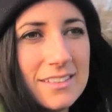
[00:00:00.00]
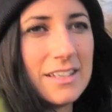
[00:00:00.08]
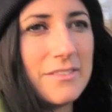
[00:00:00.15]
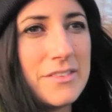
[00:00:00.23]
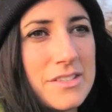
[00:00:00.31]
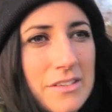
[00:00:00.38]

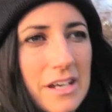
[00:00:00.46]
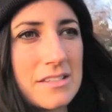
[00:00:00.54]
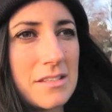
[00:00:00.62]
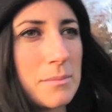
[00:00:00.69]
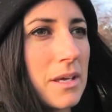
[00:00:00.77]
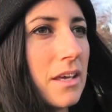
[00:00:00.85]
Kevin's
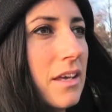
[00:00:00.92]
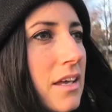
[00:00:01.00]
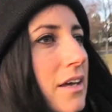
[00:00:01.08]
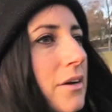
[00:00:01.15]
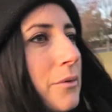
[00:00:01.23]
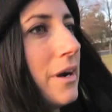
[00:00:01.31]
harassing me.
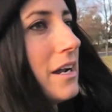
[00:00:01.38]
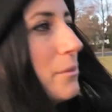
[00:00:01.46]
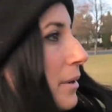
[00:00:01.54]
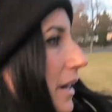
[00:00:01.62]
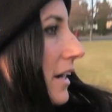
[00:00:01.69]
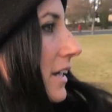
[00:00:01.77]
We're at a
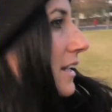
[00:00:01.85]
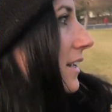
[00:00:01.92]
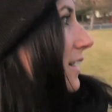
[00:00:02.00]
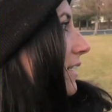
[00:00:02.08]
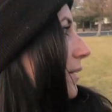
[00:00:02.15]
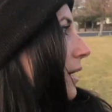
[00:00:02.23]
park.
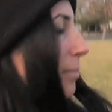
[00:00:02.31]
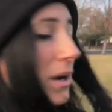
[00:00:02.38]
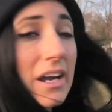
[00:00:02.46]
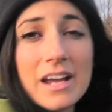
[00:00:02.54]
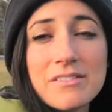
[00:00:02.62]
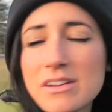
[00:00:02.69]

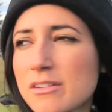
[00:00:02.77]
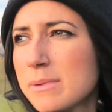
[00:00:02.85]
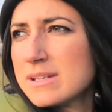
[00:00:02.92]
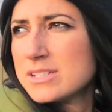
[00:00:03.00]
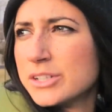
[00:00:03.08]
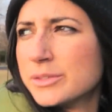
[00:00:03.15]
Park I've never
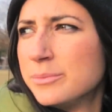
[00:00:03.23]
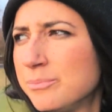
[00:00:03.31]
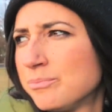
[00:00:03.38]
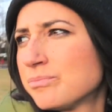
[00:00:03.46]
been to.